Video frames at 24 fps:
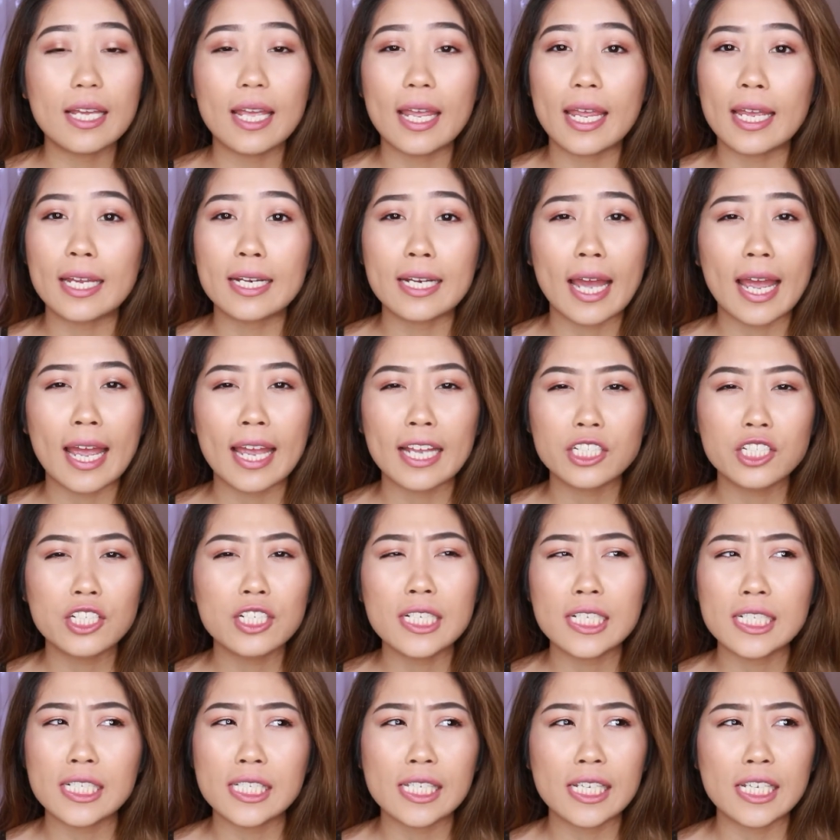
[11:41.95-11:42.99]
and I actually
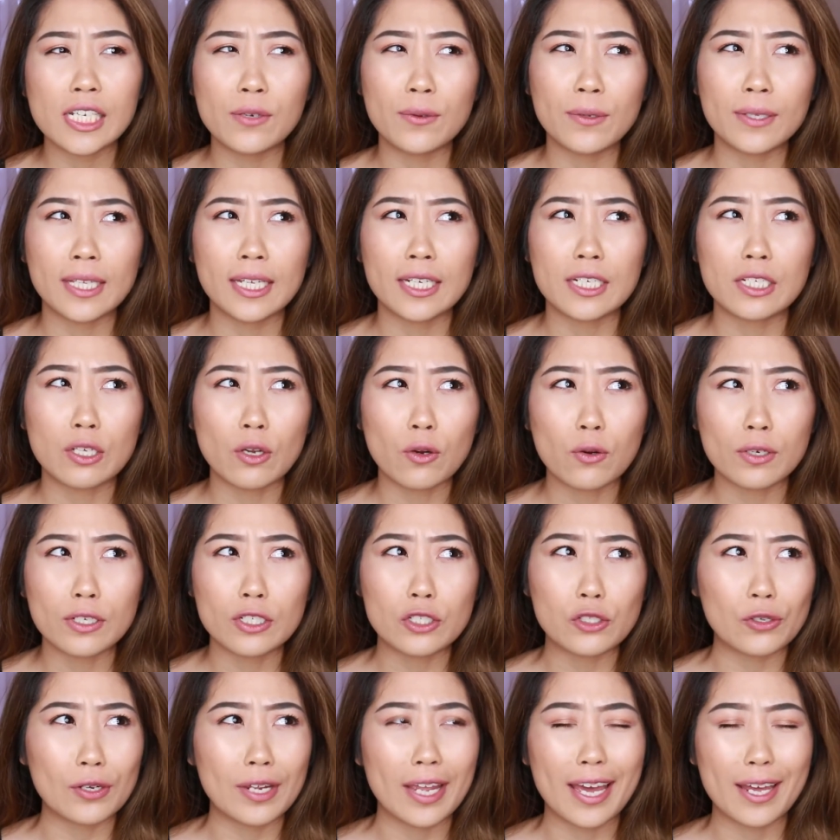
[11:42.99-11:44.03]
didn't see anyone that don't
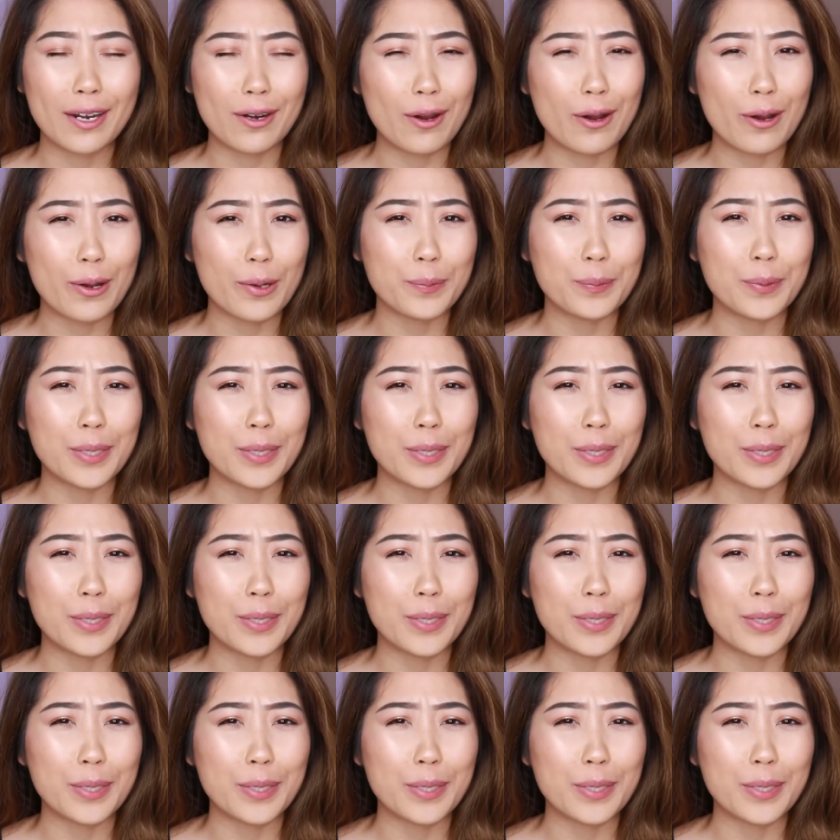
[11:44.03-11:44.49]
enjoy it at all.